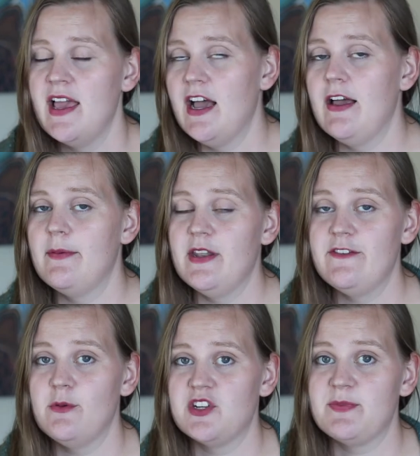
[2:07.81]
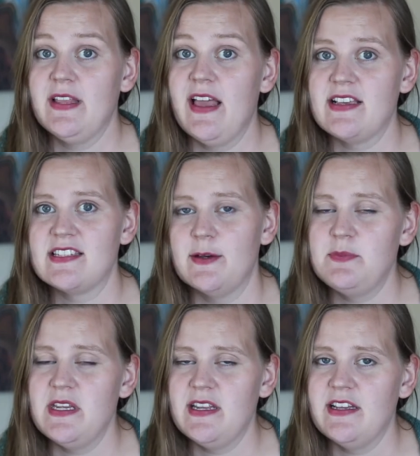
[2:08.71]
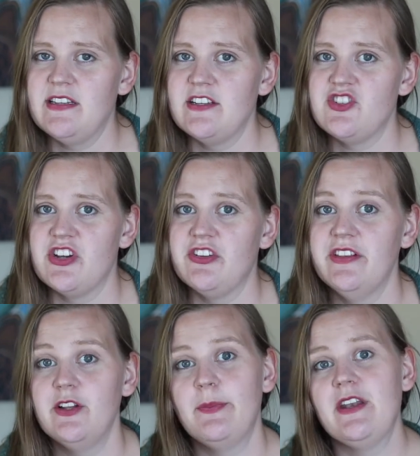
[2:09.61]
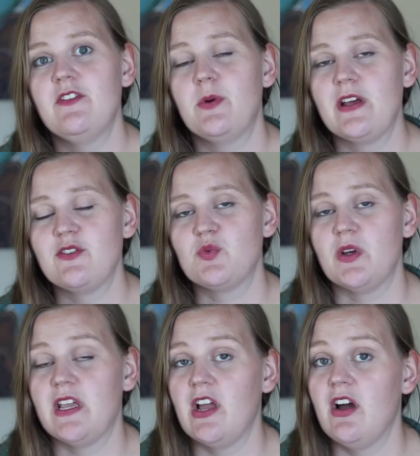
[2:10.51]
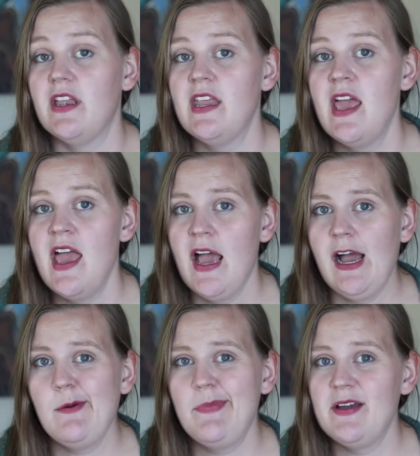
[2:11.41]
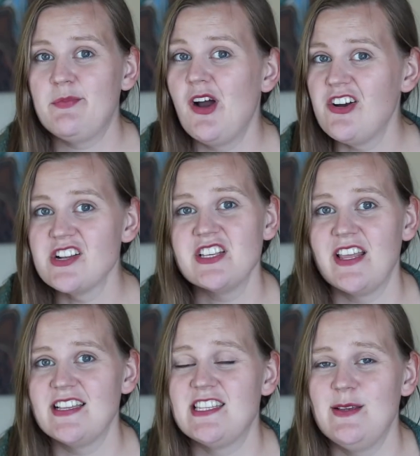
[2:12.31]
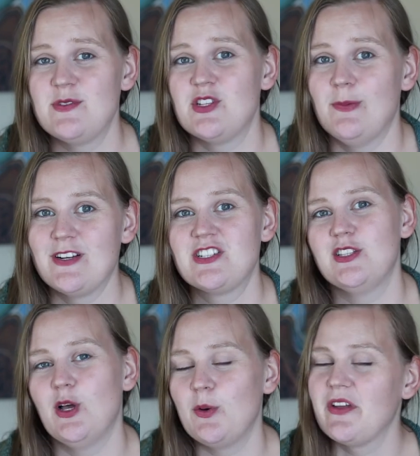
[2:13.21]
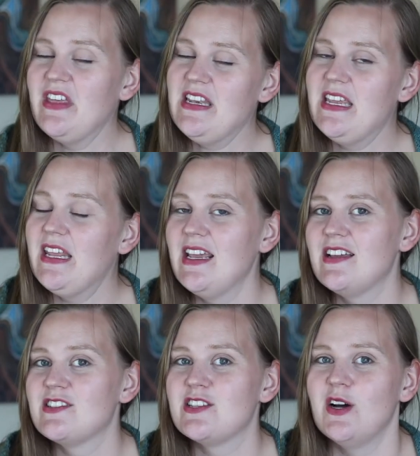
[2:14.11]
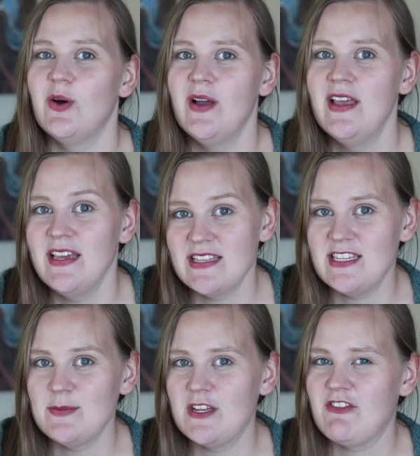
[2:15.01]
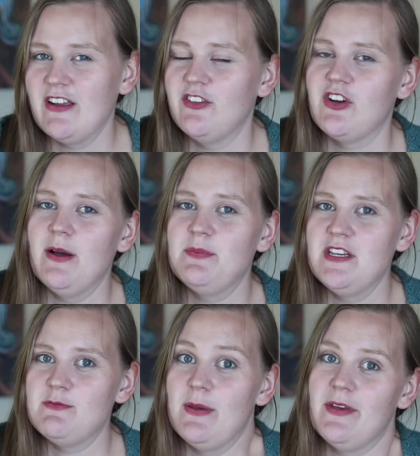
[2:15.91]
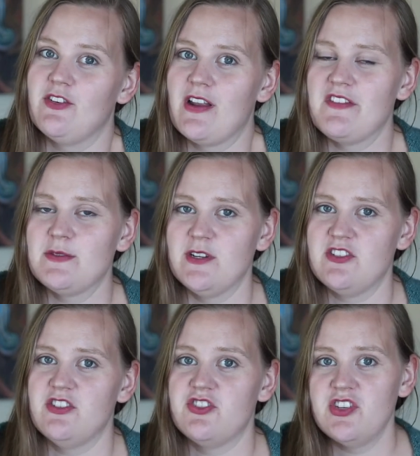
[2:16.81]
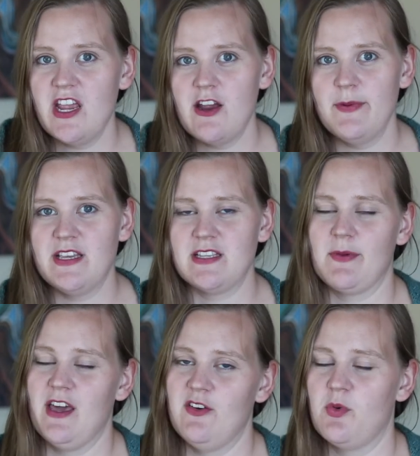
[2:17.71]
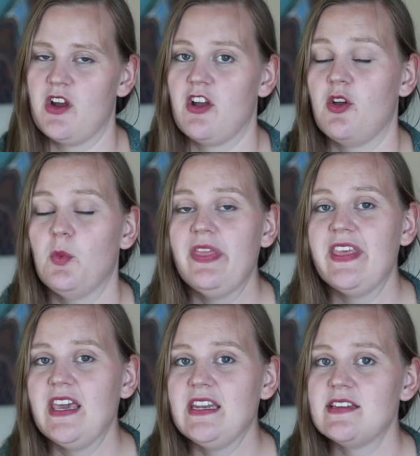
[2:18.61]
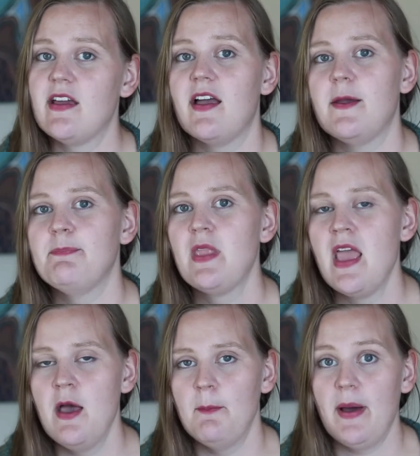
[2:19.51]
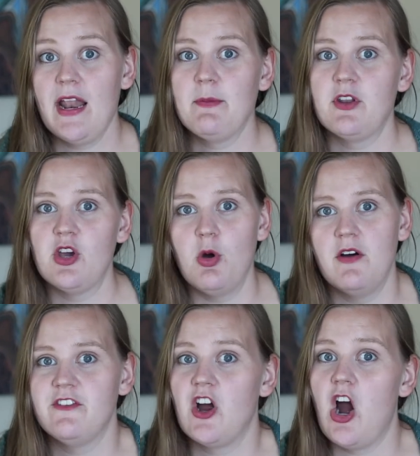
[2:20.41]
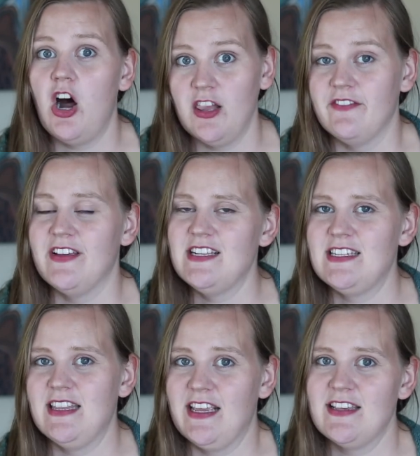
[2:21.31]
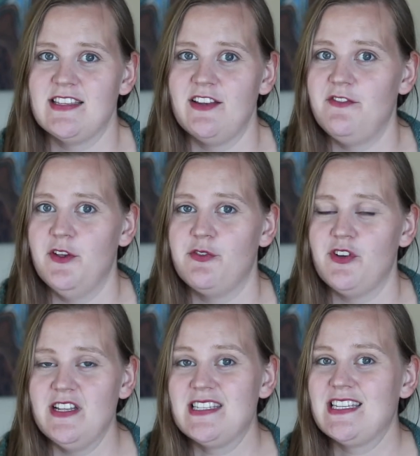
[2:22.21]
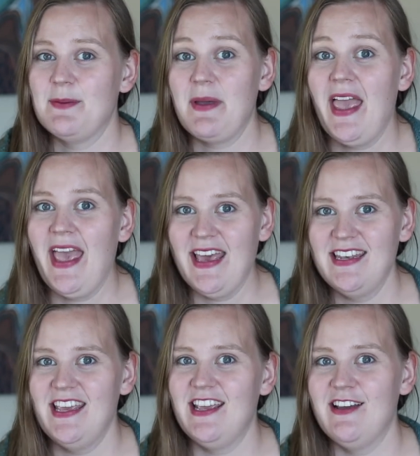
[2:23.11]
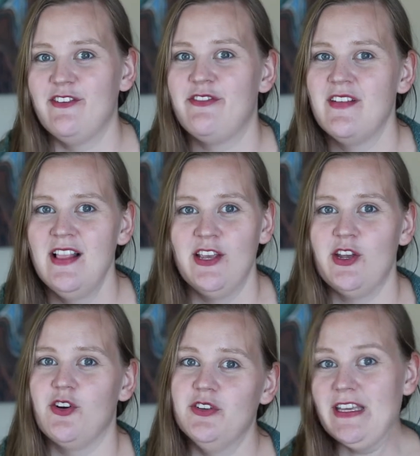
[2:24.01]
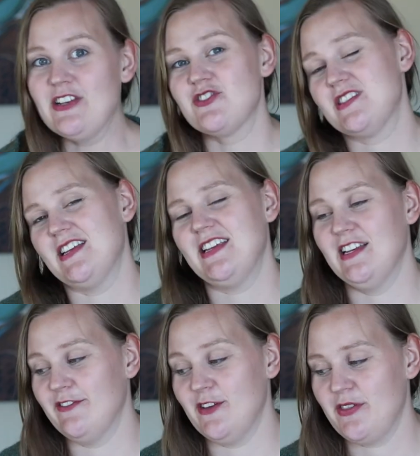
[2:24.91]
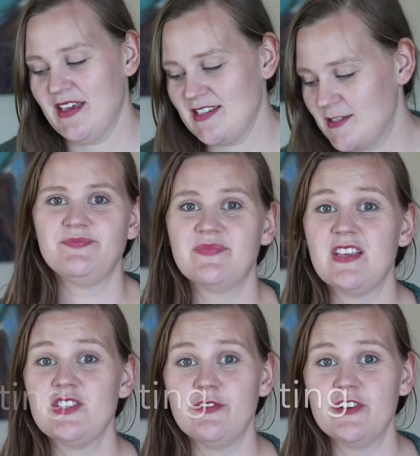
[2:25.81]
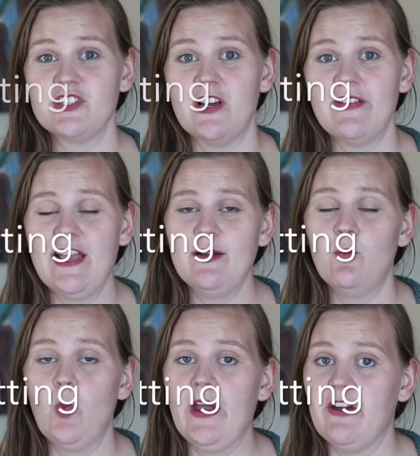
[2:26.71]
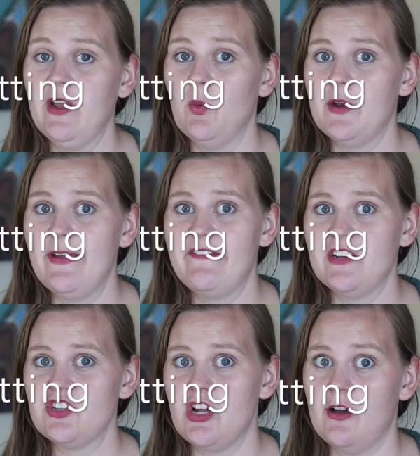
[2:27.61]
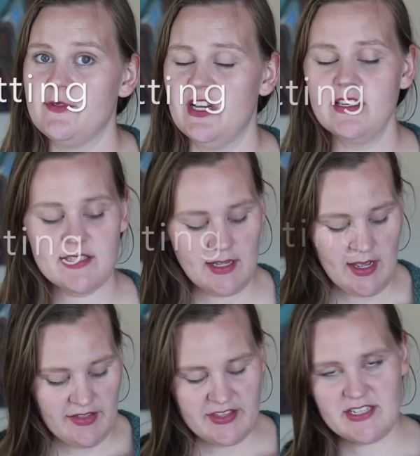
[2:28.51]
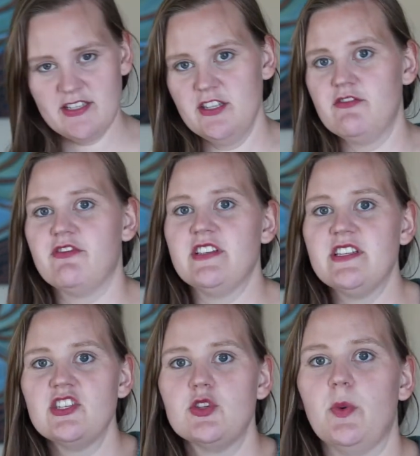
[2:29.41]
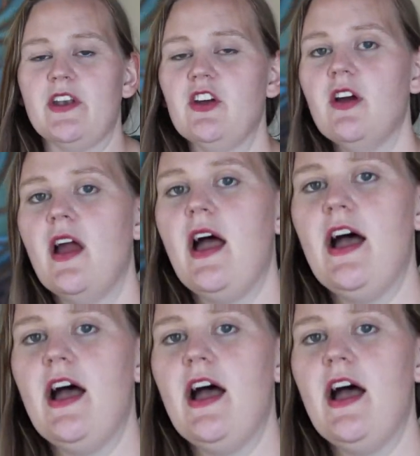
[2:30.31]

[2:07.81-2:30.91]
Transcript: And if you watched my last update, I did share a little bit of what I was working on. But progress on that seems so much slower than knitting, and so it seems like regular updates, maybe I don't have as much to share because I'm kind of working on one thing at a time. But I'm going to go over all of it, and like I said, feel free to skip ahead if you're only interested in a few things. So first off, I am wearing one of my finished objects. This is the Risen Sweater.